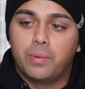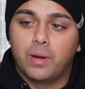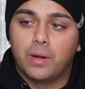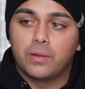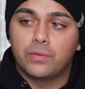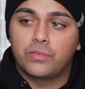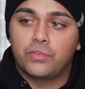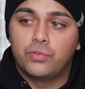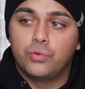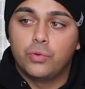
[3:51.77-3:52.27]

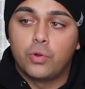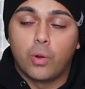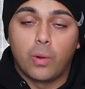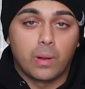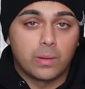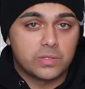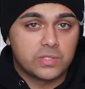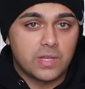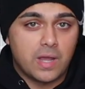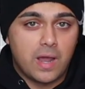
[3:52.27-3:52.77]
but to go
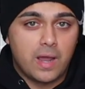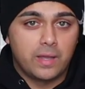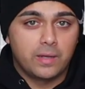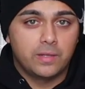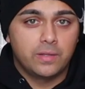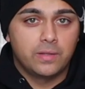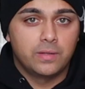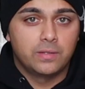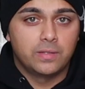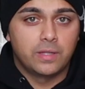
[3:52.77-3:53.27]

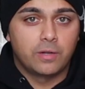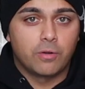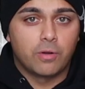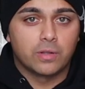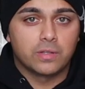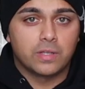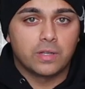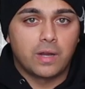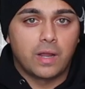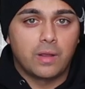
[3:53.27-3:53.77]
outside later
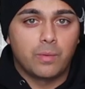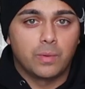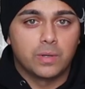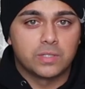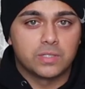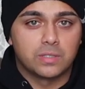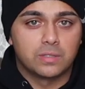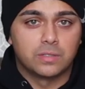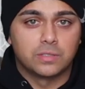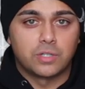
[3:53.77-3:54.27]
on tonight when
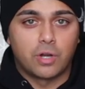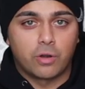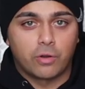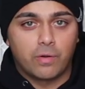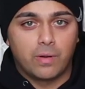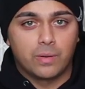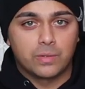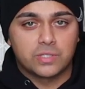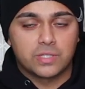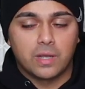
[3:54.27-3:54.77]
it's a little
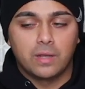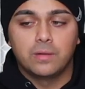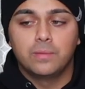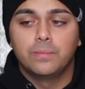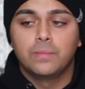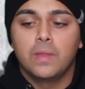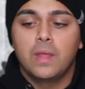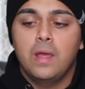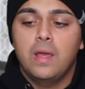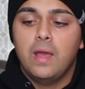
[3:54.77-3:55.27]
darker outside
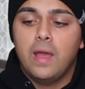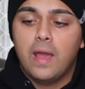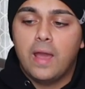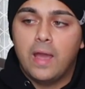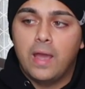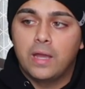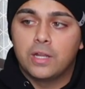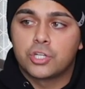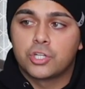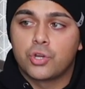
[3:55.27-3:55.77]

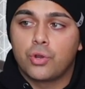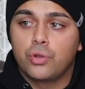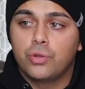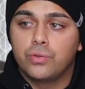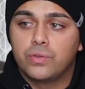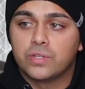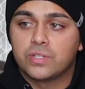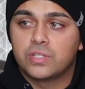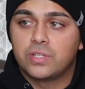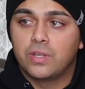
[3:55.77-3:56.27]
and show you
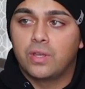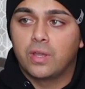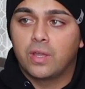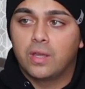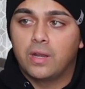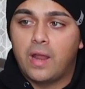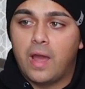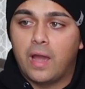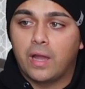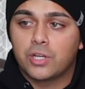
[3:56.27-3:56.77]
this thing
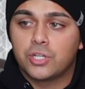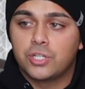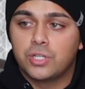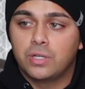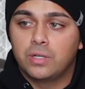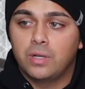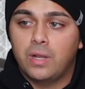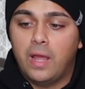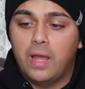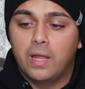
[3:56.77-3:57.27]
in
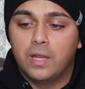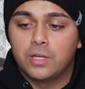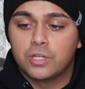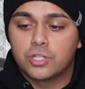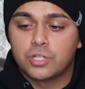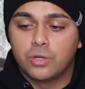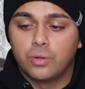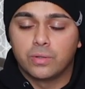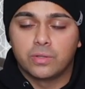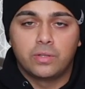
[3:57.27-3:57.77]
action and
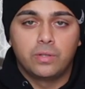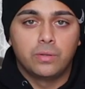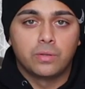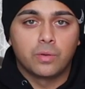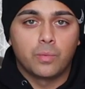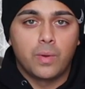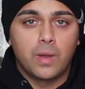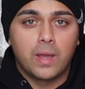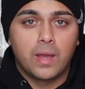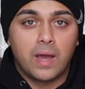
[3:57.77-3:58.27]
show it to you
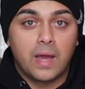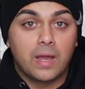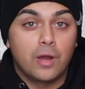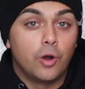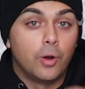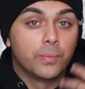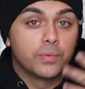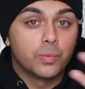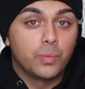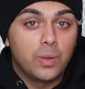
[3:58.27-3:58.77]
the way I
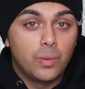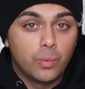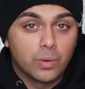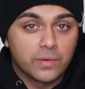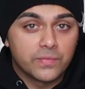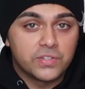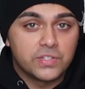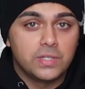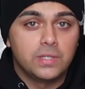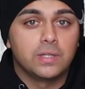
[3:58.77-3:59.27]
hoped we would
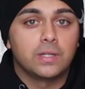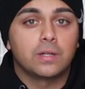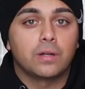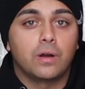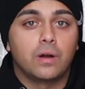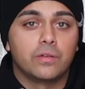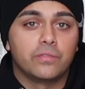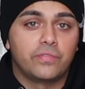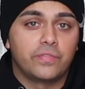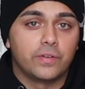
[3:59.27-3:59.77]
have seen it
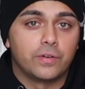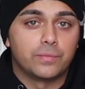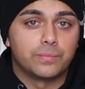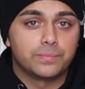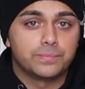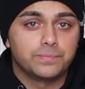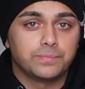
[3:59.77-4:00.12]
on film.